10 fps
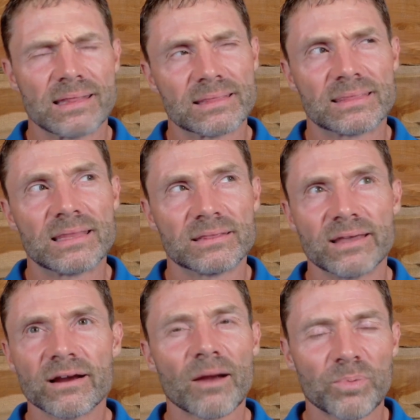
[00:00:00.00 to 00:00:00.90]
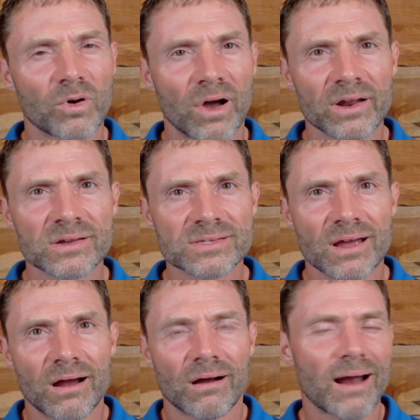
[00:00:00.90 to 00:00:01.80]
their products
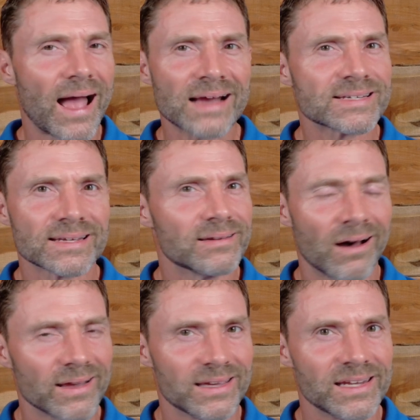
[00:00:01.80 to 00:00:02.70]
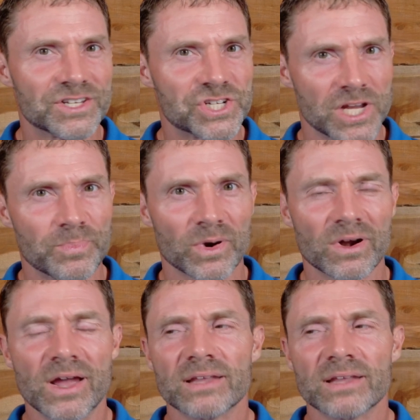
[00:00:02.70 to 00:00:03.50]
are actually not any cheaper